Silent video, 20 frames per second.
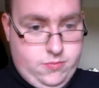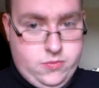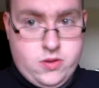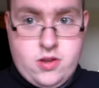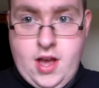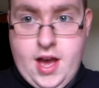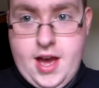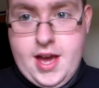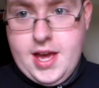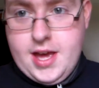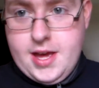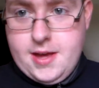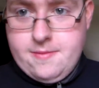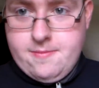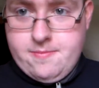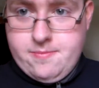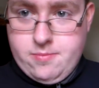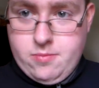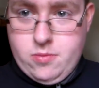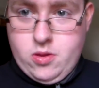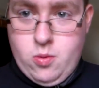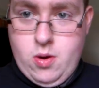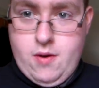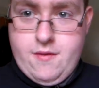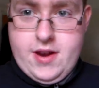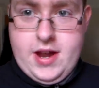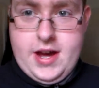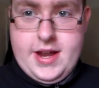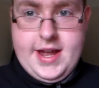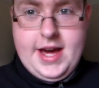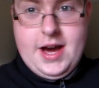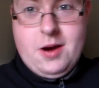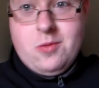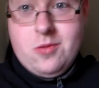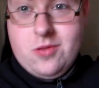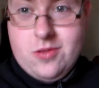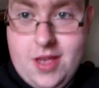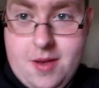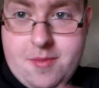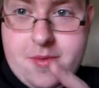today. Whether like that, I
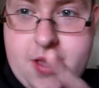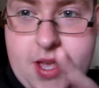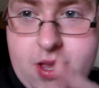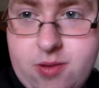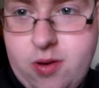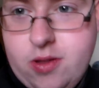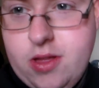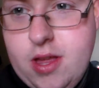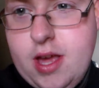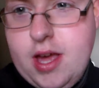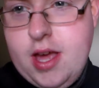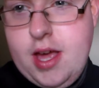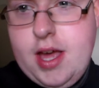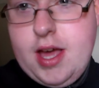will take this one.